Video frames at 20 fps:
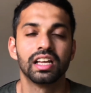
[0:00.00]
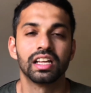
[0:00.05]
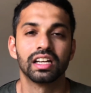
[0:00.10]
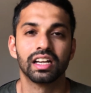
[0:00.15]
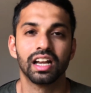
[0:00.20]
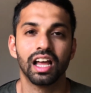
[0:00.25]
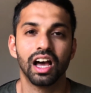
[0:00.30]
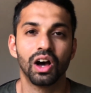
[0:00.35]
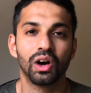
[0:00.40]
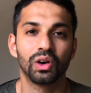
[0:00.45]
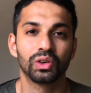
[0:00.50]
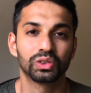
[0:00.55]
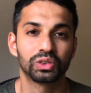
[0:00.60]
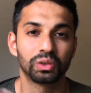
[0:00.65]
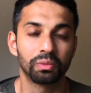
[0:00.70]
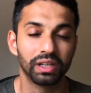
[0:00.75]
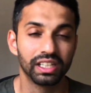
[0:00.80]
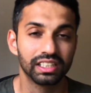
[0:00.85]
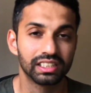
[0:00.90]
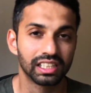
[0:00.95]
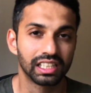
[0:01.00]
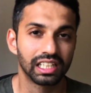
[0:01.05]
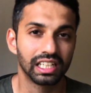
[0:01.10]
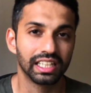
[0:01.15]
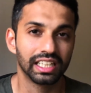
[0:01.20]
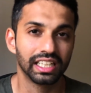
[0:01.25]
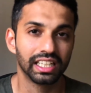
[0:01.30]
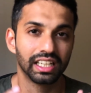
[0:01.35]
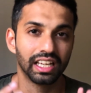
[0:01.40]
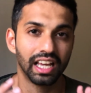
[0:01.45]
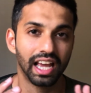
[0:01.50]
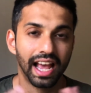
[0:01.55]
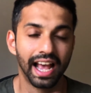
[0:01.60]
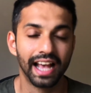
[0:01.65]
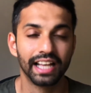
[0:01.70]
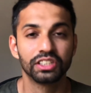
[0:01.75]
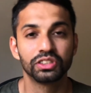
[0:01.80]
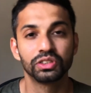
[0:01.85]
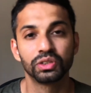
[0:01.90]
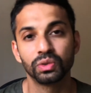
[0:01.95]
Now, so basically,
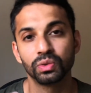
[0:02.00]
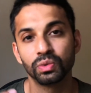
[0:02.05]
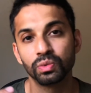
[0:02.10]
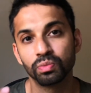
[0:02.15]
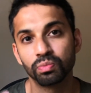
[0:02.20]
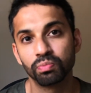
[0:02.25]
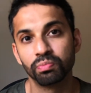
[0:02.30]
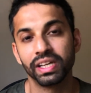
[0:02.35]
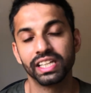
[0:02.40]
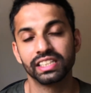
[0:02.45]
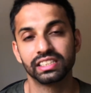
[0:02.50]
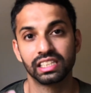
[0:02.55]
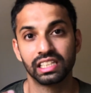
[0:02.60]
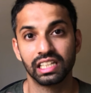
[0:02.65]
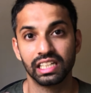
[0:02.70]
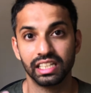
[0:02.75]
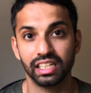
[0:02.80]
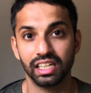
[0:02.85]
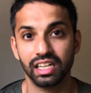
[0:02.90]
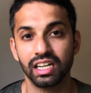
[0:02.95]
as you basically